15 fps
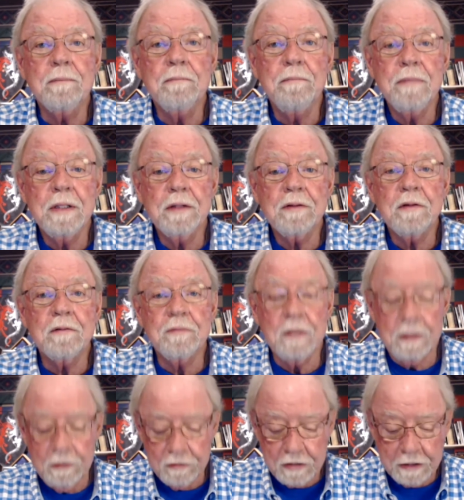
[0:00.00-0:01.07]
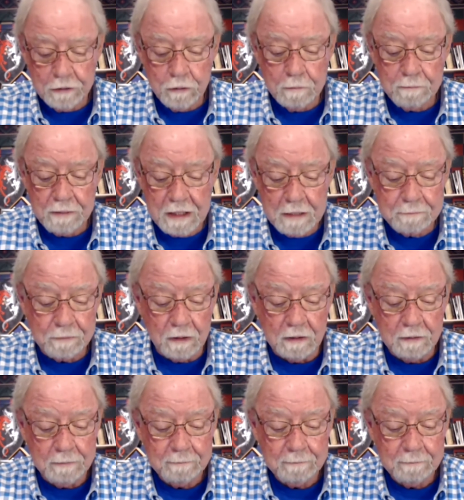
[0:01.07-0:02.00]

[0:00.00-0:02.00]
myth of an entire people.